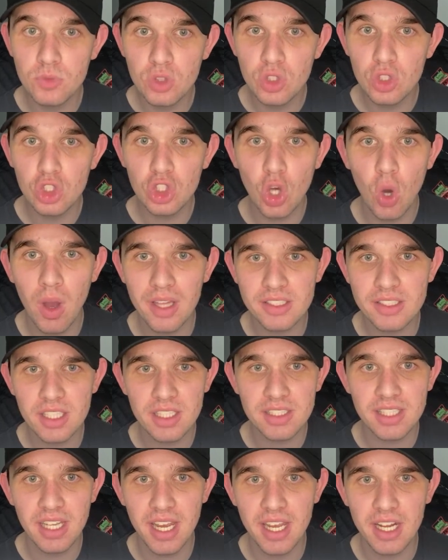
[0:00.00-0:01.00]
Johan
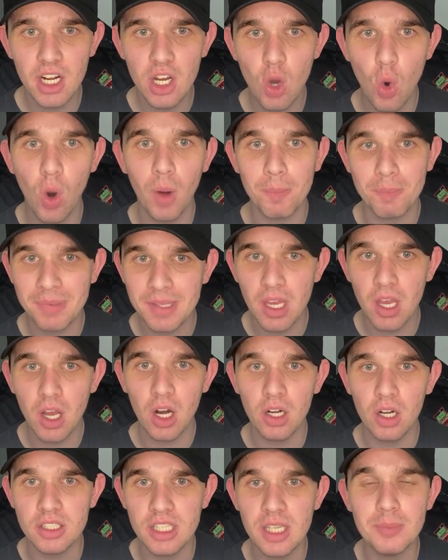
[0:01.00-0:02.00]
Santana or
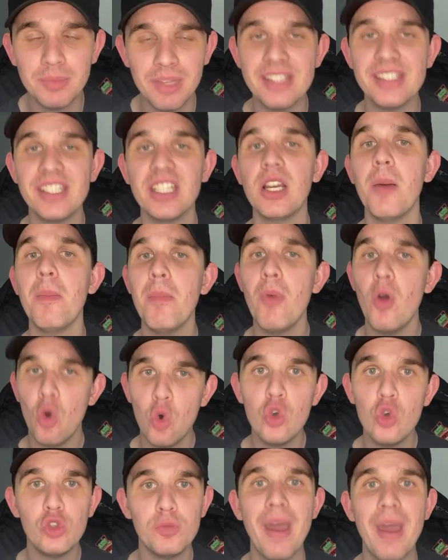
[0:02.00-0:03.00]
Tim Lincecum,
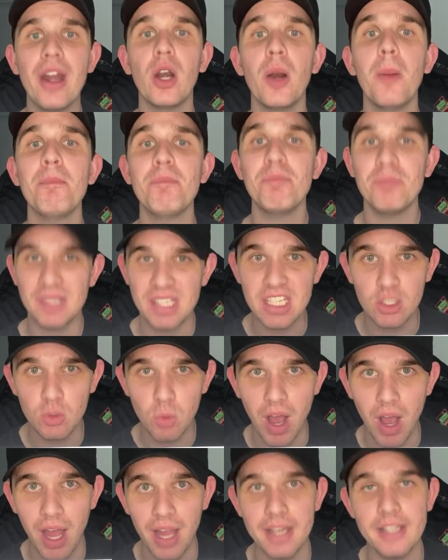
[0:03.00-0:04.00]
who's better
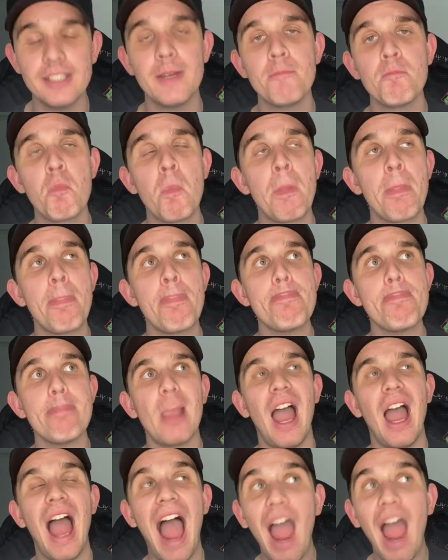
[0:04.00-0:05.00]
peak-wise?
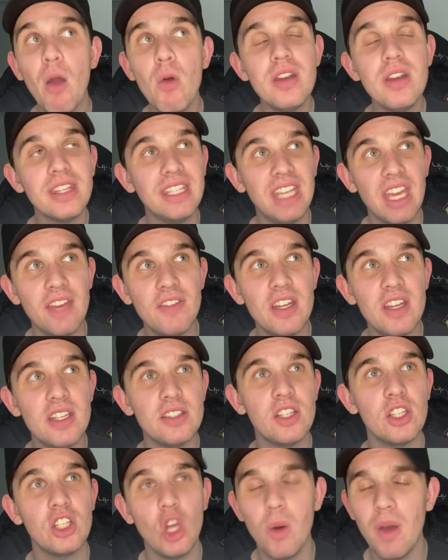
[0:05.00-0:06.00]
I would give it
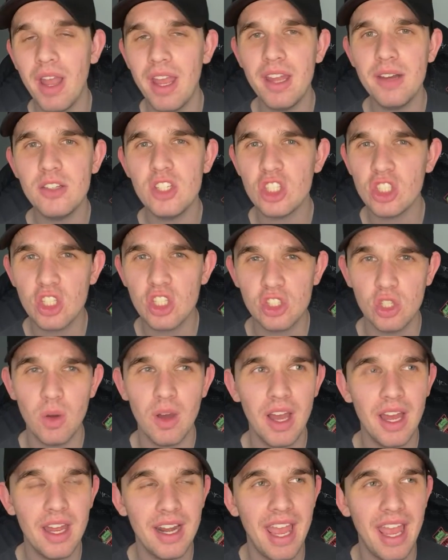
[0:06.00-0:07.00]
to Johan just because
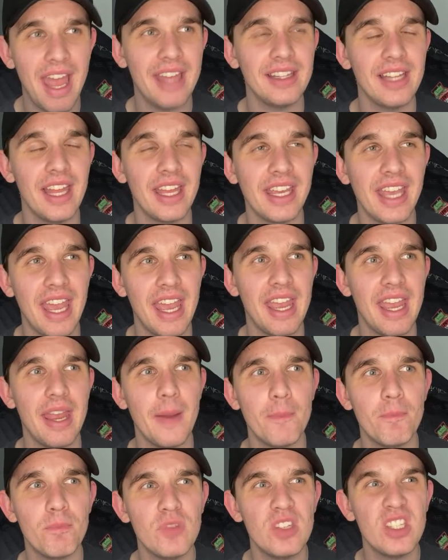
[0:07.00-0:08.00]
Johan had like
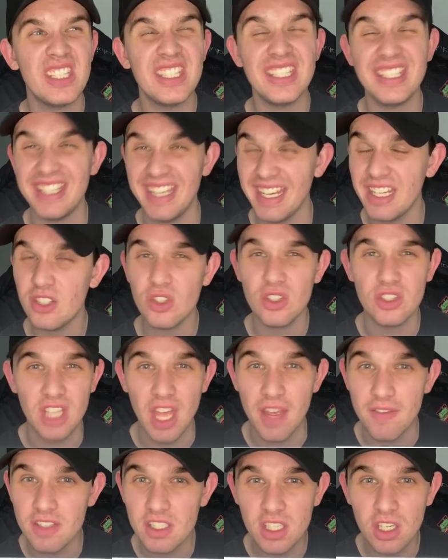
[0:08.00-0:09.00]
a 6 or
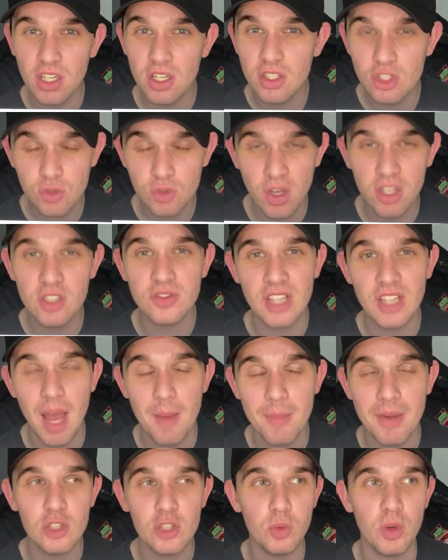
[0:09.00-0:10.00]
7 year stretch of
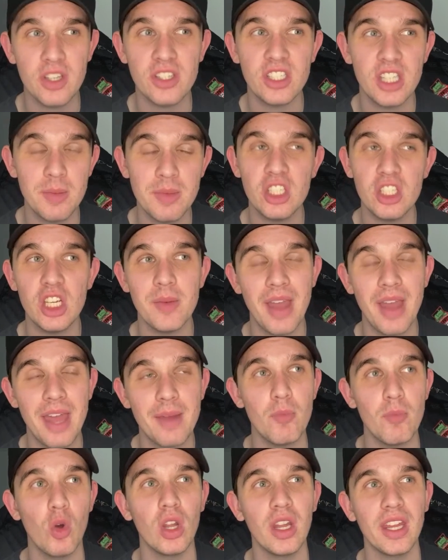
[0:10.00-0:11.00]
dominance, whereas Timmy Jam
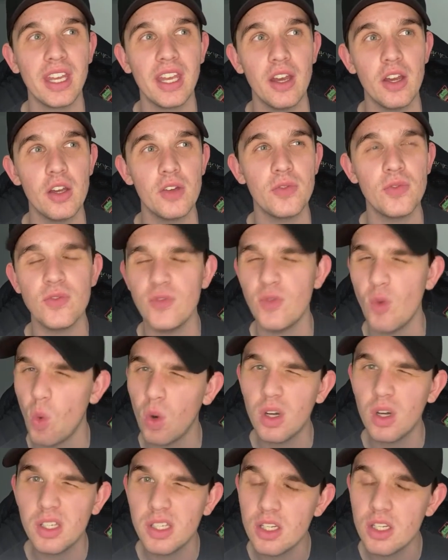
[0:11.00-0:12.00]
had more like a
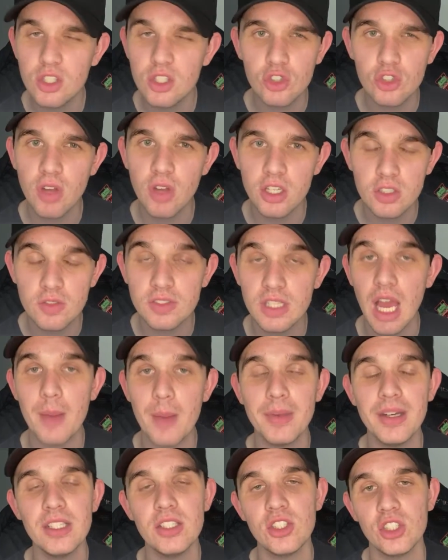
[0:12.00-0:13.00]
4-year stretch of
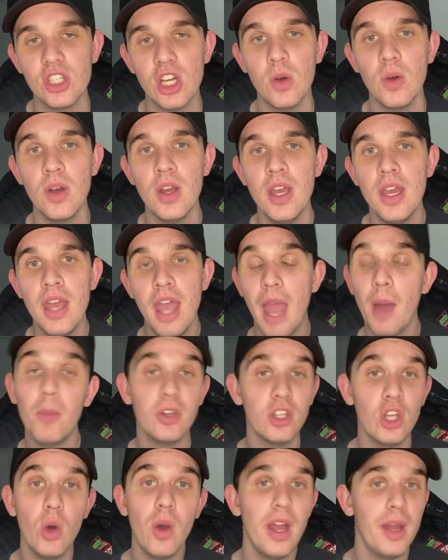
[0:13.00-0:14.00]
dominance. So, and
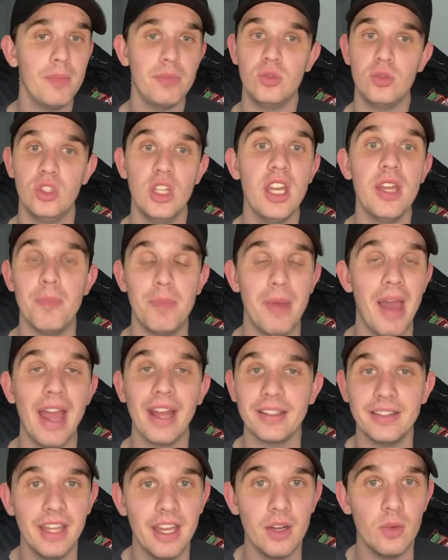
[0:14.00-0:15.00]
what Johan did
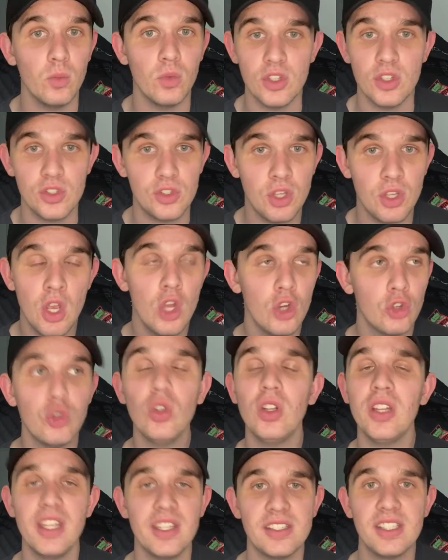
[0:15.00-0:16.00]
back then was
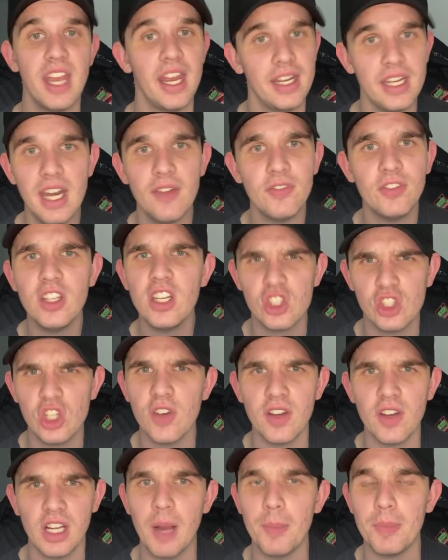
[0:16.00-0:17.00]
truly insane. He definitely
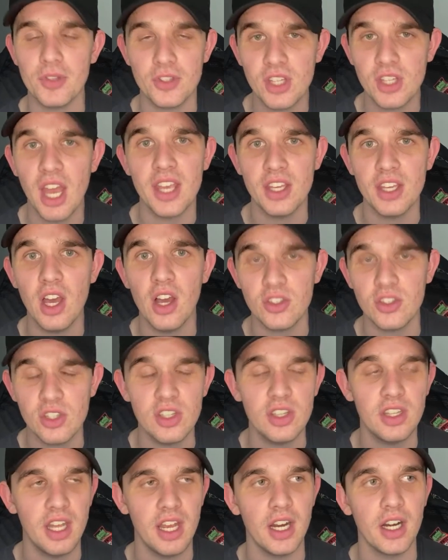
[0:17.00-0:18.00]
deserved a couple Cy Youngs
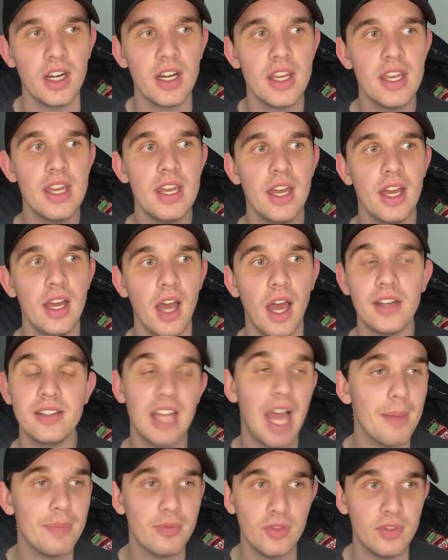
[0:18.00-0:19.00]
in there, on
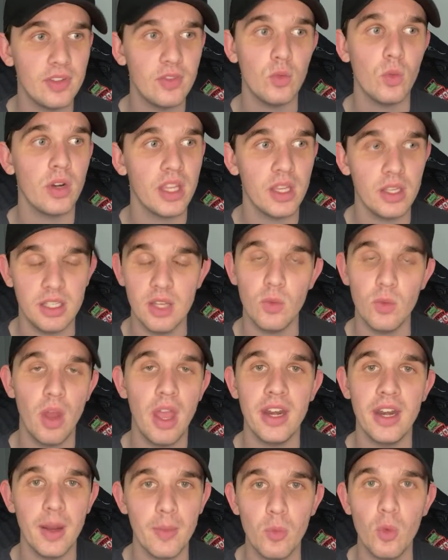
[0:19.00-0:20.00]
top of even what he did
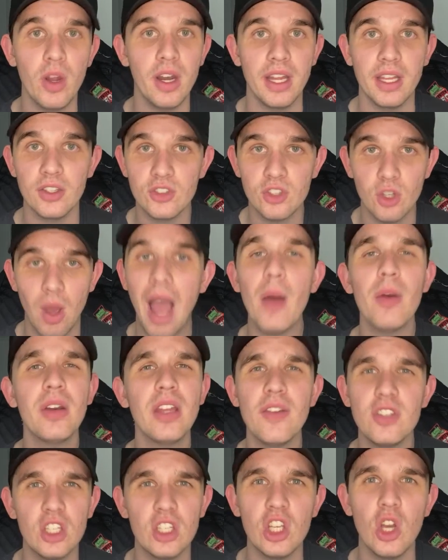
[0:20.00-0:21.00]
end up winning. So I would
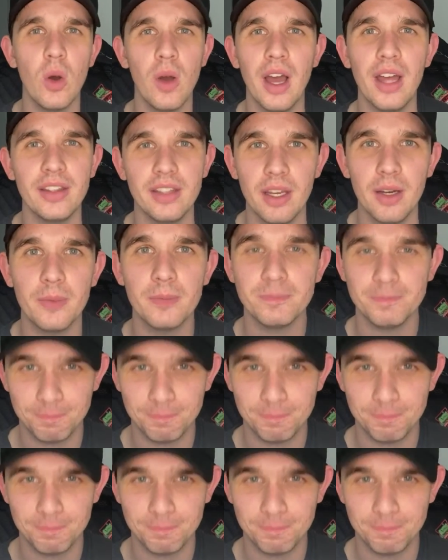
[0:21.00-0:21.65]
give it to Johan there.